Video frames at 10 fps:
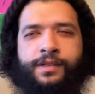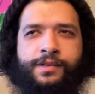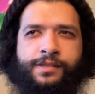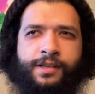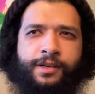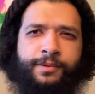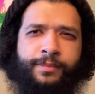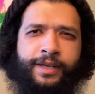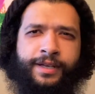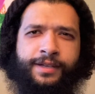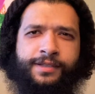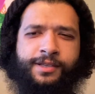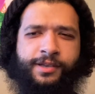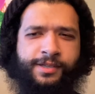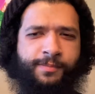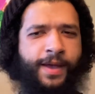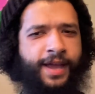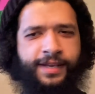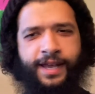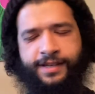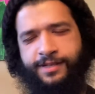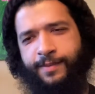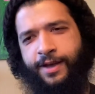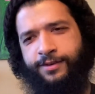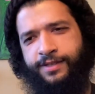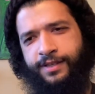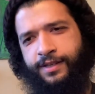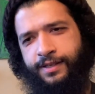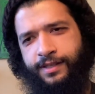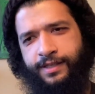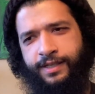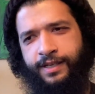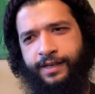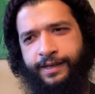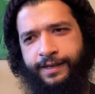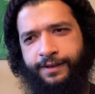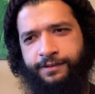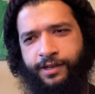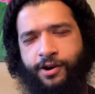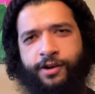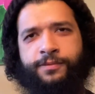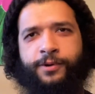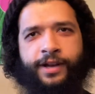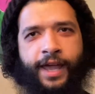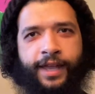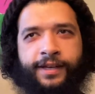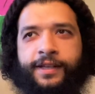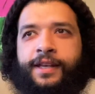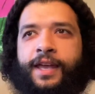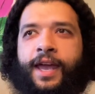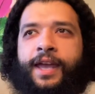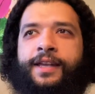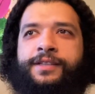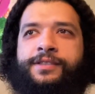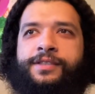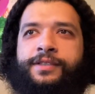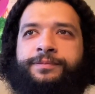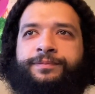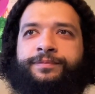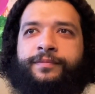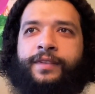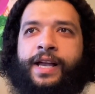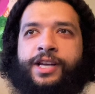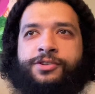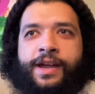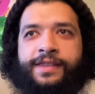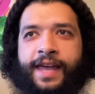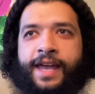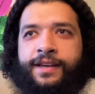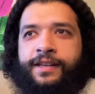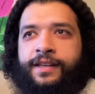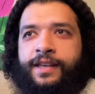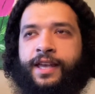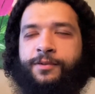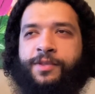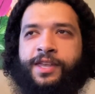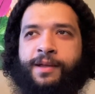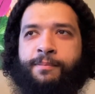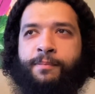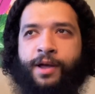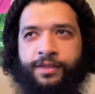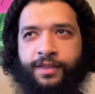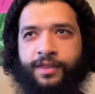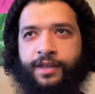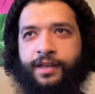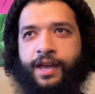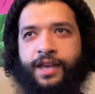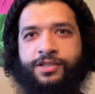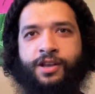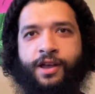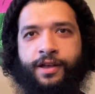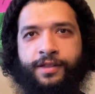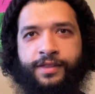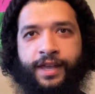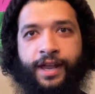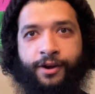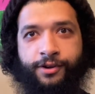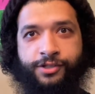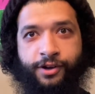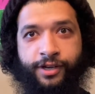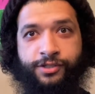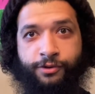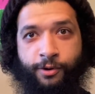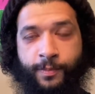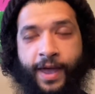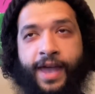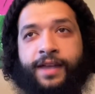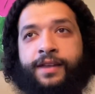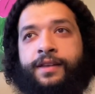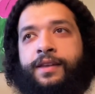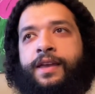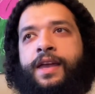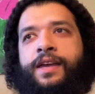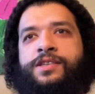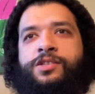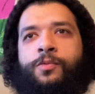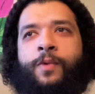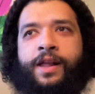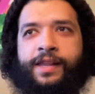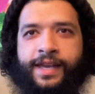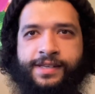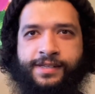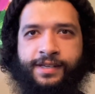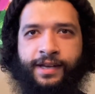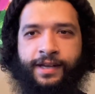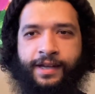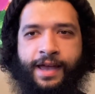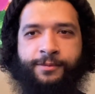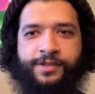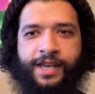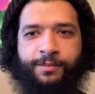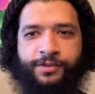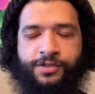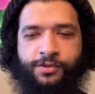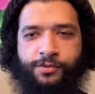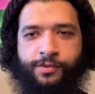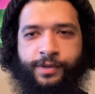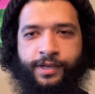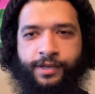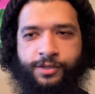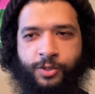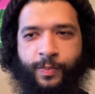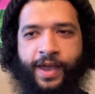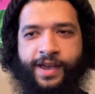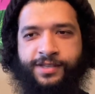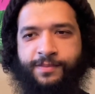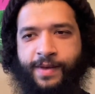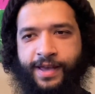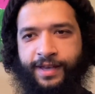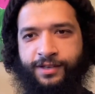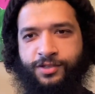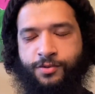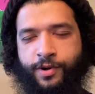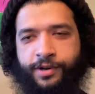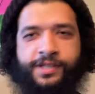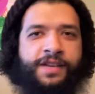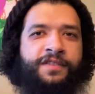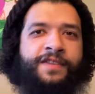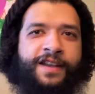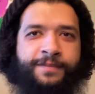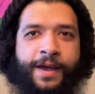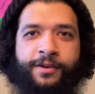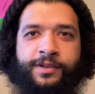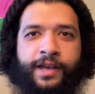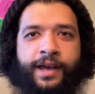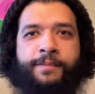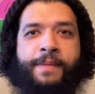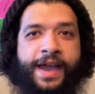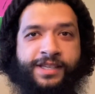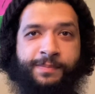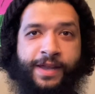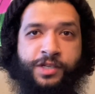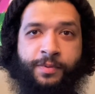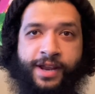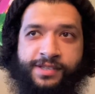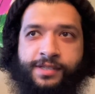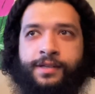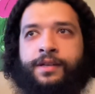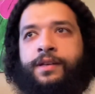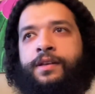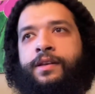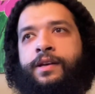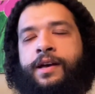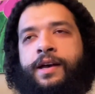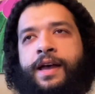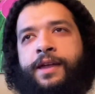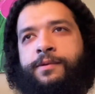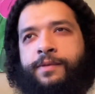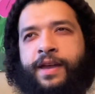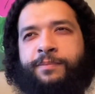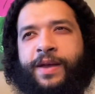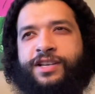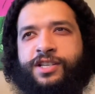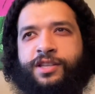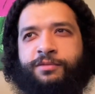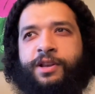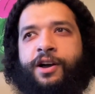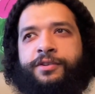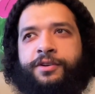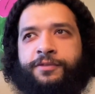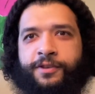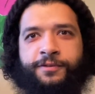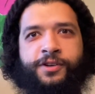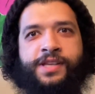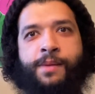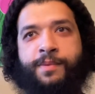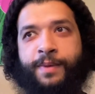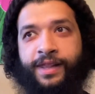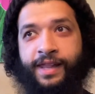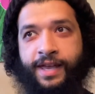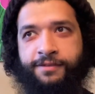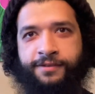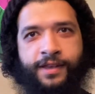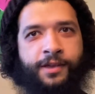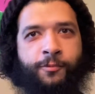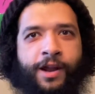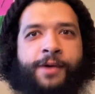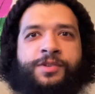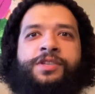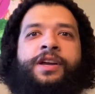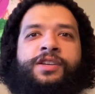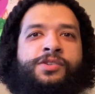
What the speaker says: podcast about the carnivore diet, and I tried that, and within a month I saw the hair starting to grow back, as well as I was able to surpass my 275-pound max bench press. I benched 300 for the first time in my life when I was stuck at